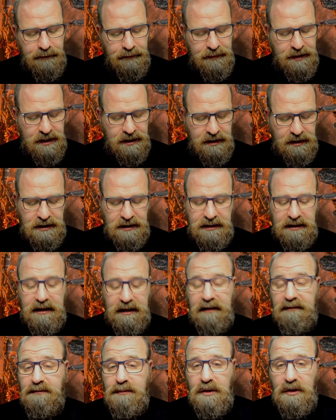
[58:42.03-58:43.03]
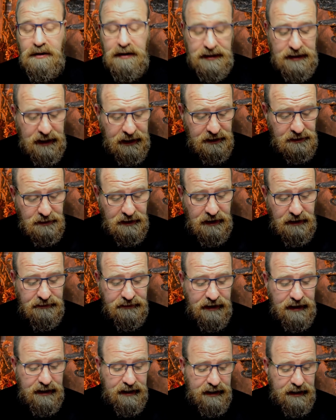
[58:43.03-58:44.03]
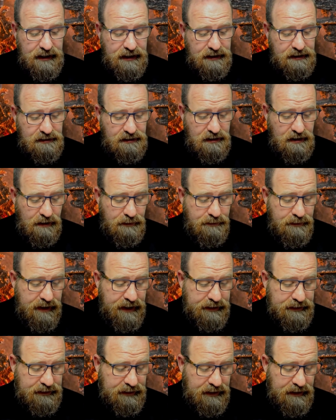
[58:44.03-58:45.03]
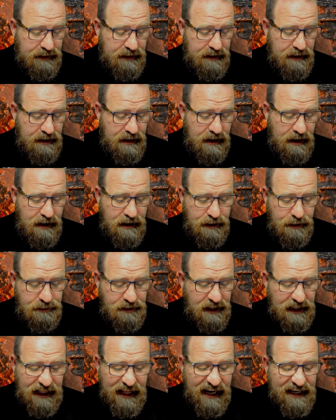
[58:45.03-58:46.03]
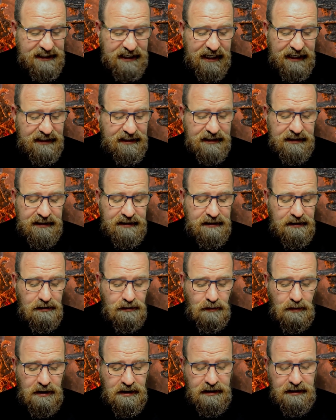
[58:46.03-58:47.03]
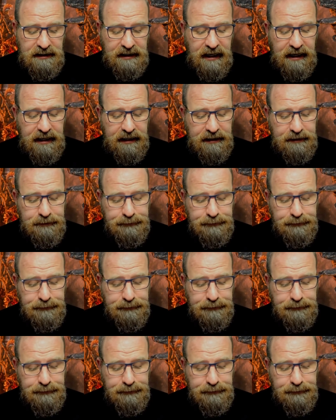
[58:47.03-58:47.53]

Just to give more attacks when you finally get into combat. The Latch Axe is still 1 attack,